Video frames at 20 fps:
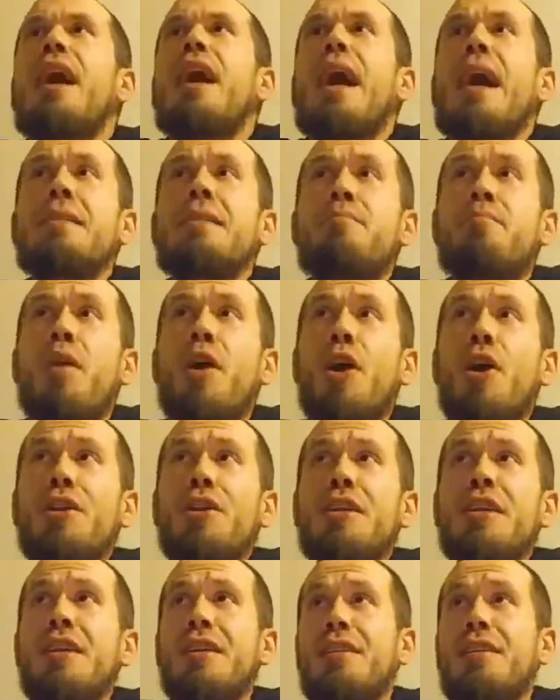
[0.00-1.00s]
A
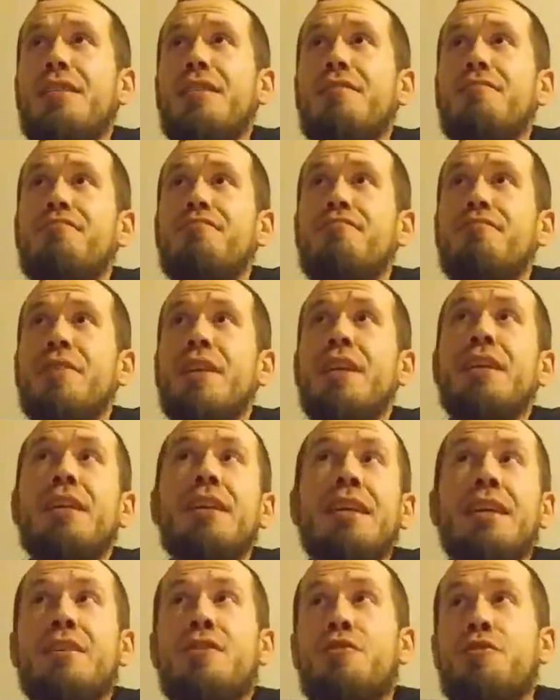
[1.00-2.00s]
party and
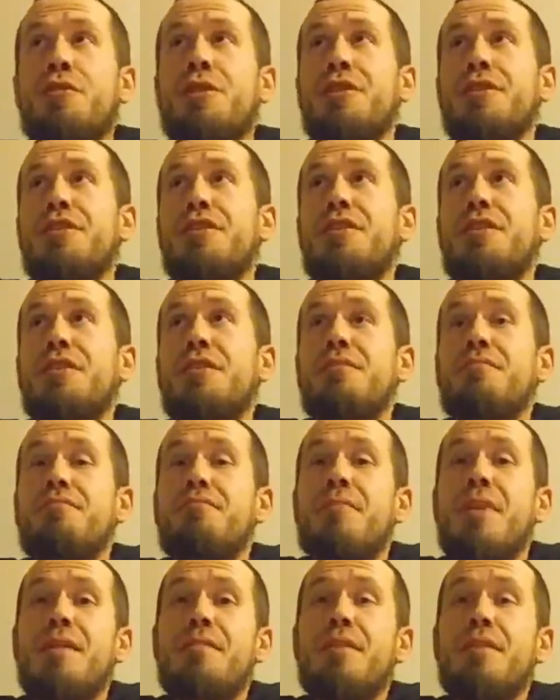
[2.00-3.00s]
interest
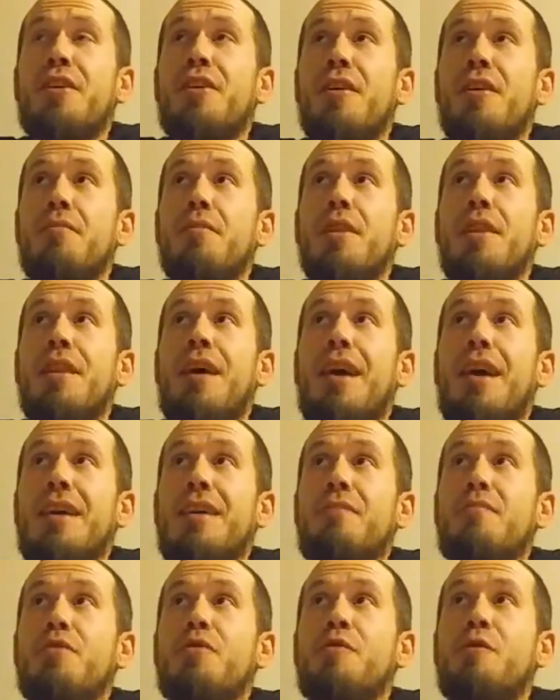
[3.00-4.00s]
may become
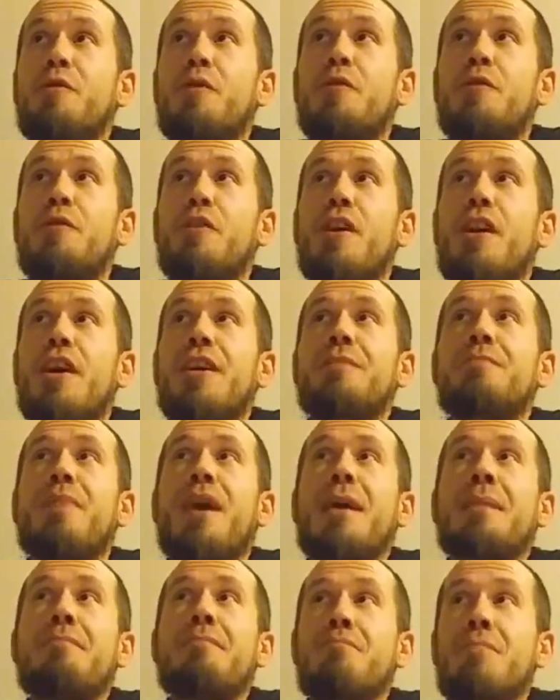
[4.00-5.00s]
liable for fraud
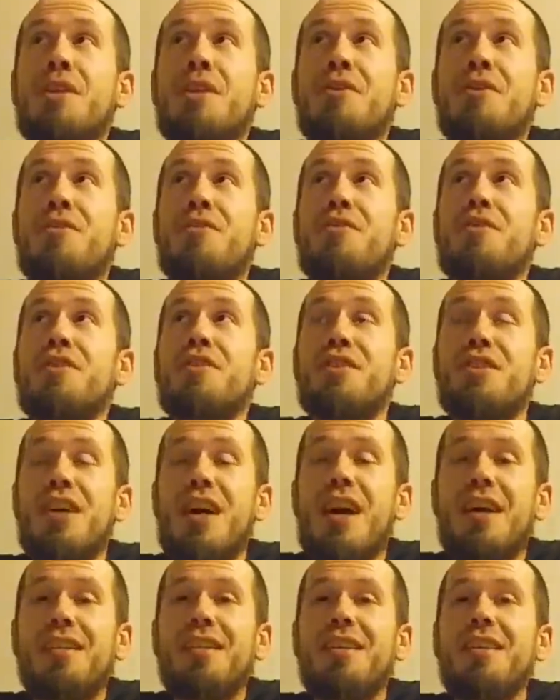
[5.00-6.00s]
by mere
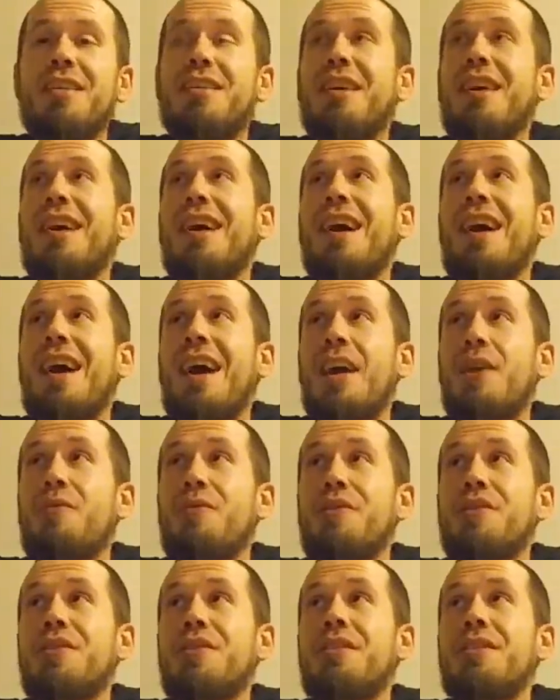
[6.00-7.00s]
silent
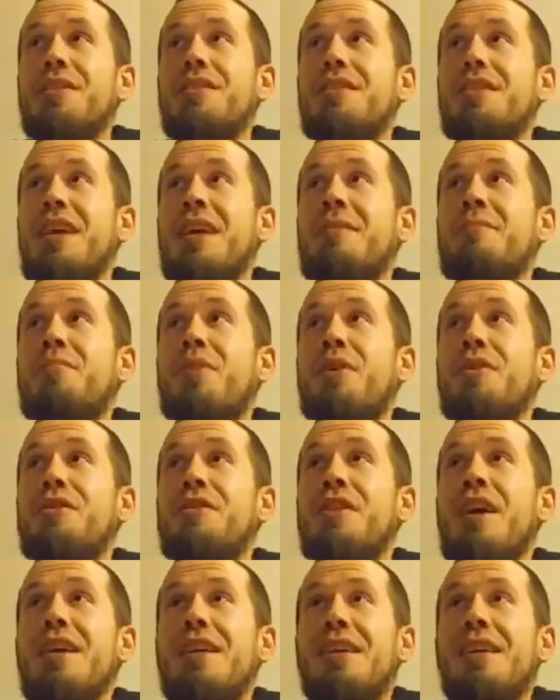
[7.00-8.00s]
acquiescence and
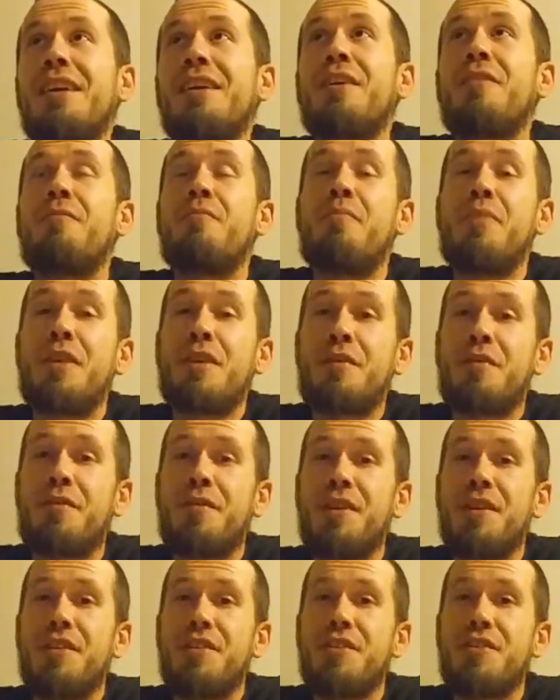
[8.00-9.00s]
partaking of
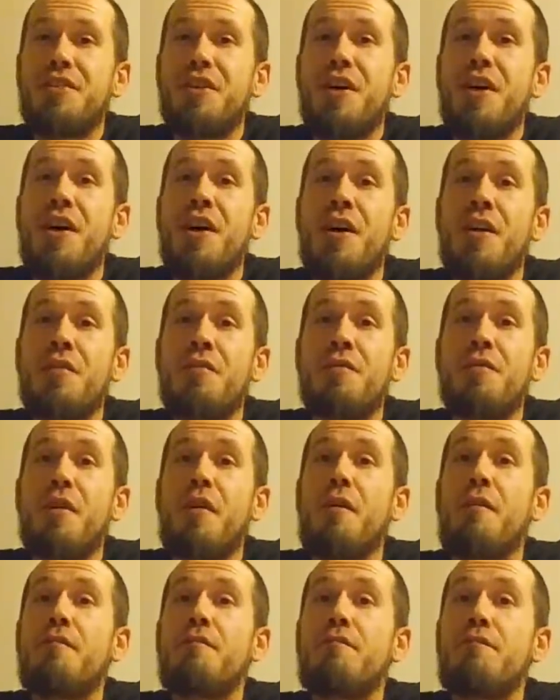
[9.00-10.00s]
benefits of
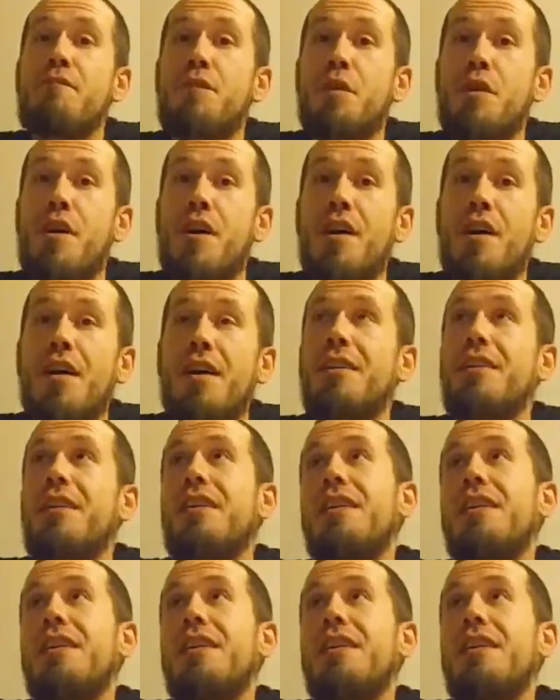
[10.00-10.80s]
fraud.